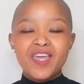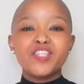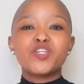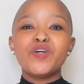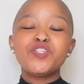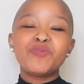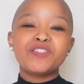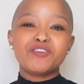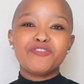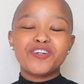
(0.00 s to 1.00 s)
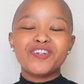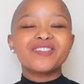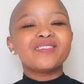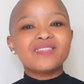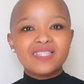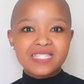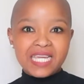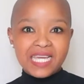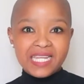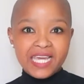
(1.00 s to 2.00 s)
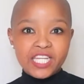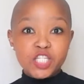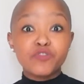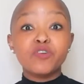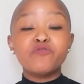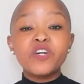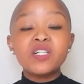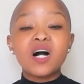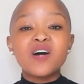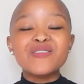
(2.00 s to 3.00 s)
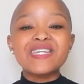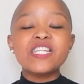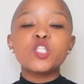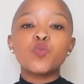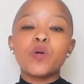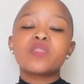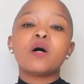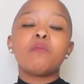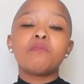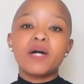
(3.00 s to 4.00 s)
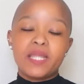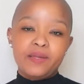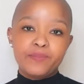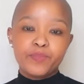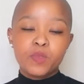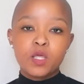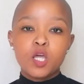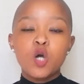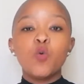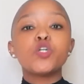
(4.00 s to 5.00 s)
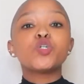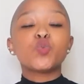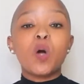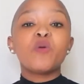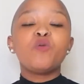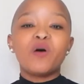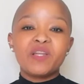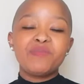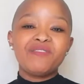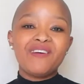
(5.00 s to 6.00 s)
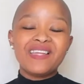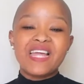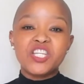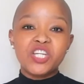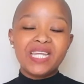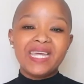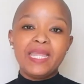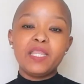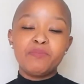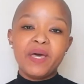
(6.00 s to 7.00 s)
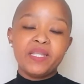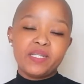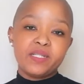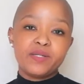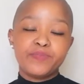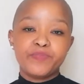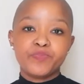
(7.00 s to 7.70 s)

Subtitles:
It's going to be difficult in this day and age to fulfill our needs without money, which is why we want to be financially independent.